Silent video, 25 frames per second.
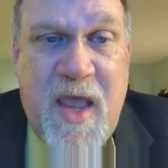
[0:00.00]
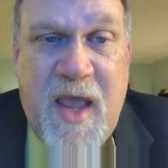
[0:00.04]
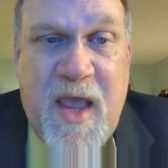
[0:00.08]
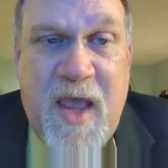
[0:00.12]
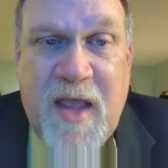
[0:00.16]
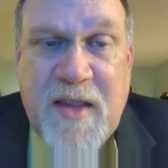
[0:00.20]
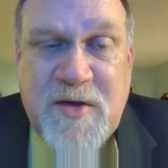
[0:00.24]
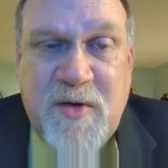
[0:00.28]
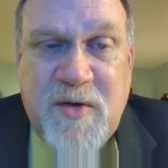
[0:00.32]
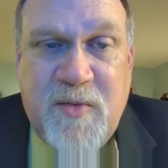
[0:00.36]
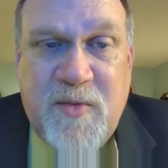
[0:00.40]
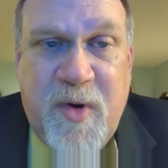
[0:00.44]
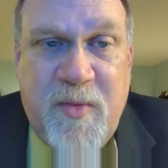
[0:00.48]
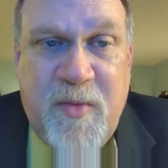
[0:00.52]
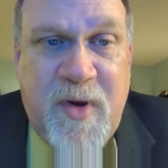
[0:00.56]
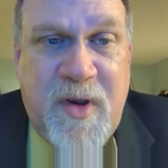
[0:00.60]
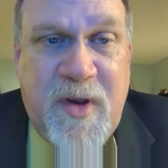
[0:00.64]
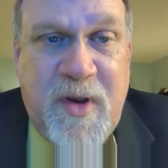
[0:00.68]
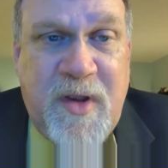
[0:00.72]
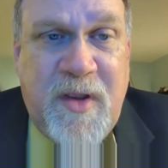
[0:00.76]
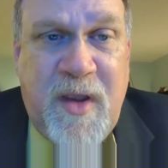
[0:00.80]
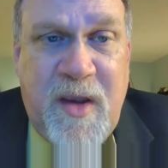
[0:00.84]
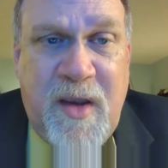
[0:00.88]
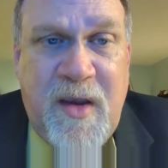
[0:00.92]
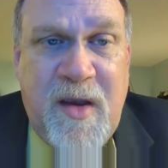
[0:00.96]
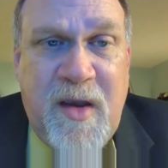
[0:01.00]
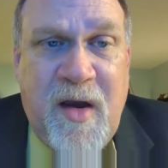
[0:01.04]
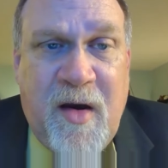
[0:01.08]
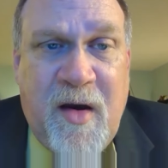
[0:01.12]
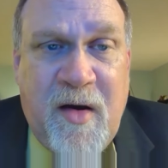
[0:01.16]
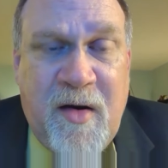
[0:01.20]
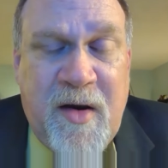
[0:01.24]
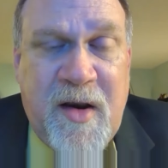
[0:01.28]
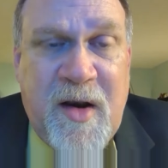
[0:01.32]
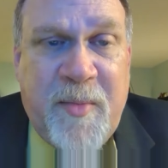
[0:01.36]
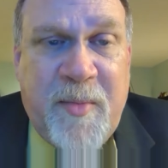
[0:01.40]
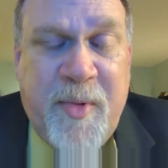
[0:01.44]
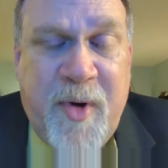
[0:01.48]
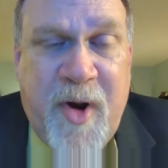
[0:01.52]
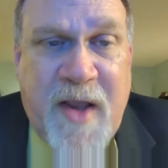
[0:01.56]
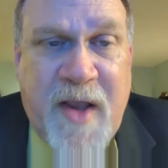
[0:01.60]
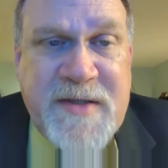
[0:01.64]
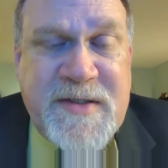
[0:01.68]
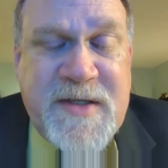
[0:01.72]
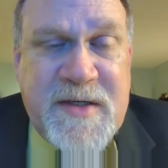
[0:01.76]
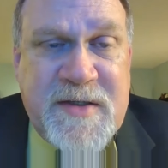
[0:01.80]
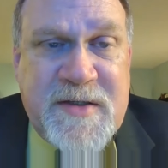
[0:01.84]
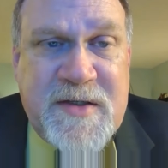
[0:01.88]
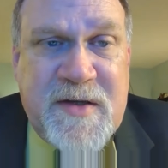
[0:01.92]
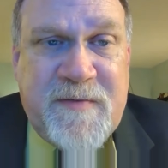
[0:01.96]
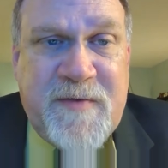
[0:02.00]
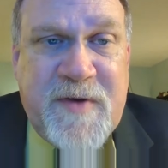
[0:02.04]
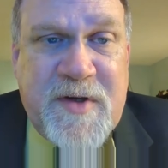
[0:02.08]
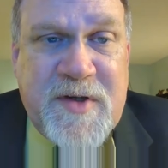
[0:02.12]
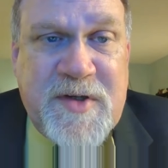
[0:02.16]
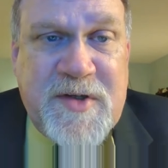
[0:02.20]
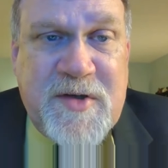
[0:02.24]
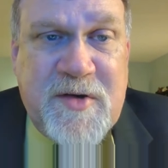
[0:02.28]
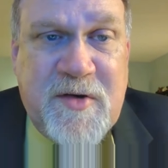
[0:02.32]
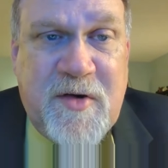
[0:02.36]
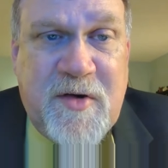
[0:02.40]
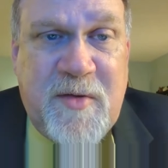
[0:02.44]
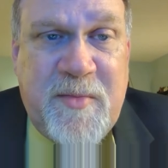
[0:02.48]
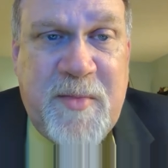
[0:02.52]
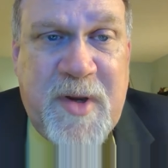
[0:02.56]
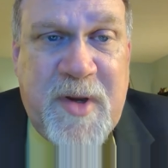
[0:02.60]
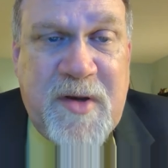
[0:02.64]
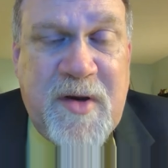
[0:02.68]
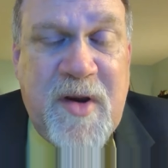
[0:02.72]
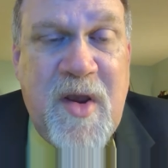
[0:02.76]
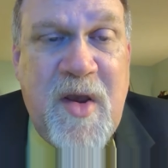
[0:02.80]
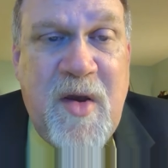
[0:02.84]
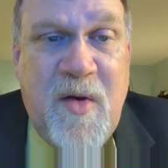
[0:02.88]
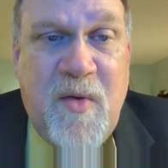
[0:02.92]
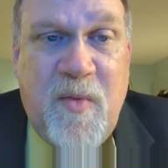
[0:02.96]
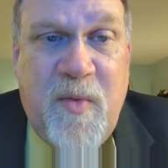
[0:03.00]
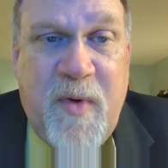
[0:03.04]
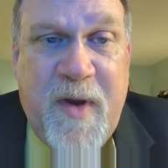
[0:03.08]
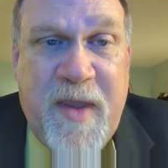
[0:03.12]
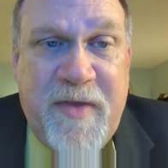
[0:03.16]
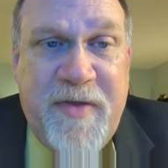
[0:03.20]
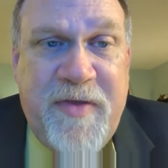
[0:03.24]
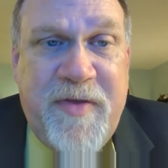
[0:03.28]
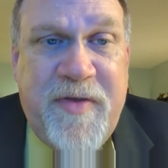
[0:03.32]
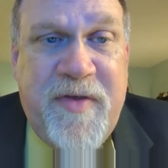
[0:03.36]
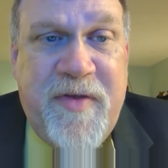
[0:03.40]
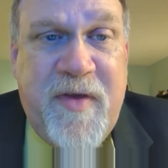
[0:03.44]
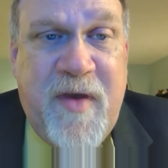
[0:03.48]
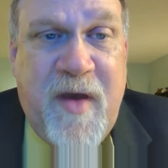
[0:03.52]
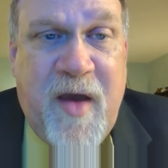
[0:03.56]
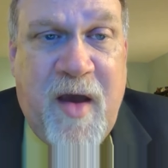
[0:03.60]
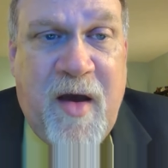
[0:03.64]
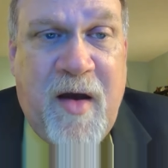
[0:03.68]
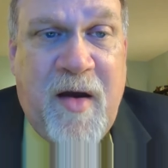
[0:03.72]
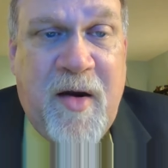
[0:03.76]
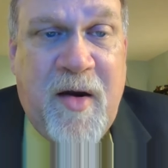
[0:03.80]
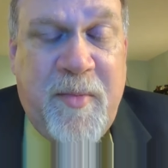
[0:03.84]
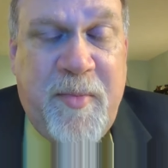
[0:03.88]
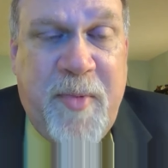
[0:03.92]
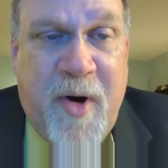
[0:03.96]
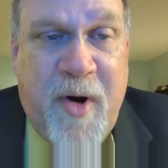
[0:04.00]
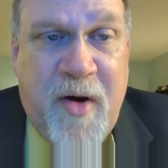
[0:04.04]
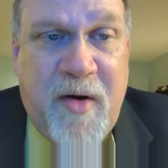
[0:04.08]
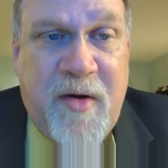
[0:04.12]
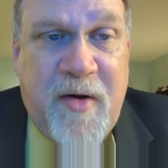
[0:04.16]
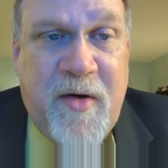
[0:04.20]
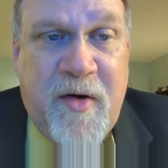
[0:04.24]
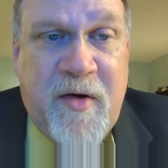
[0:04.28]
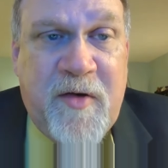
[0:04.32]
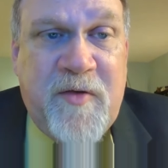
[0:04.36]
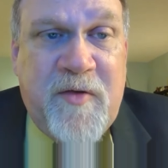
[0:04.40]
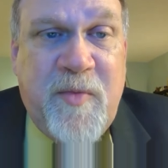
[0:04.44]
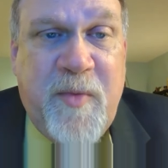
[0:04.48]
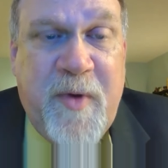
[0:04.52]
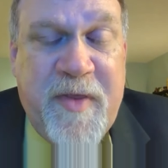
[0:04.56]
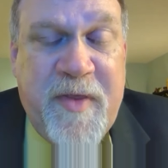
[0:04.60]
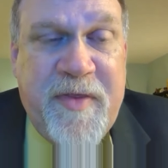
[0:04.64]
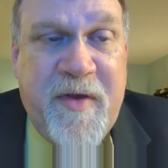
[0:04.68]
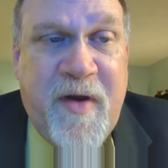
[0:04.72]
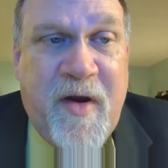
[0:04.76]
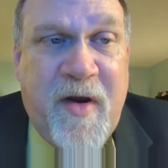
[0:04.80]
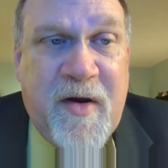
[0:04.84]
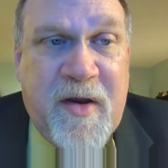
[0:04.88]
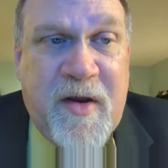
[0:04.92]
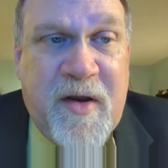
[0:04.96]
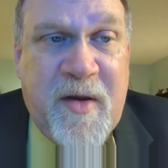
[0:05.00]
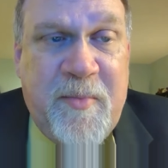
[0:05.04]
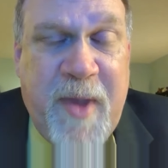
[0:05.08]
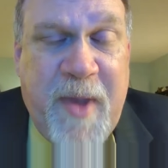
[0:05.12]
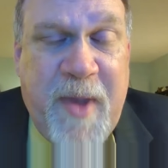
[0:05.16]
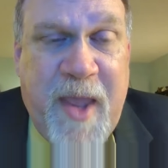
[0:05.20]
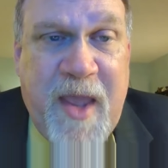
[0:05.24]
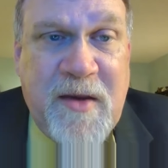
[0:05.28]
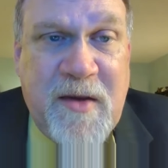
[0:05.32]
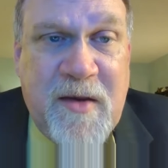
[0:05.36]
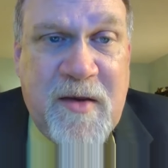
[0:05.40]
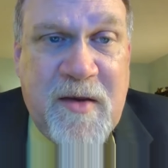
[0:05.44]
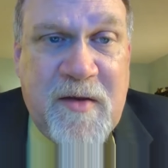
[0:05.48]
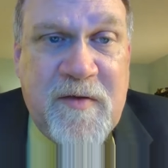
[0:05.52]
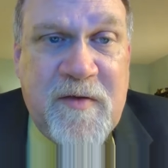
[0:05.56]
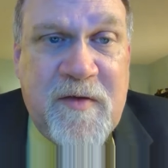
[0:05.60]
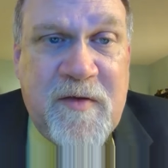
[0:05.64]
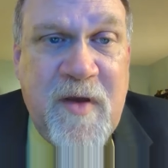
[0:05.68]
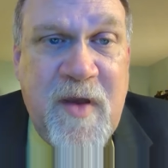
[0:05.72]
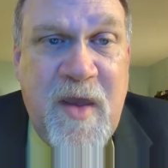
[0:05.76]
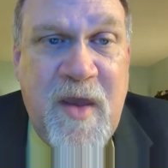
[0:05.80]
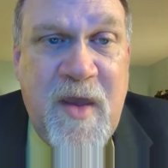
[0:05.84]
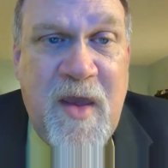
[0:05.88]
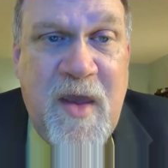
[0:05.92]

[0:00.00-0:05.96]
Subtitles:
And so we really are in a process of discernment with our partners, with our companions,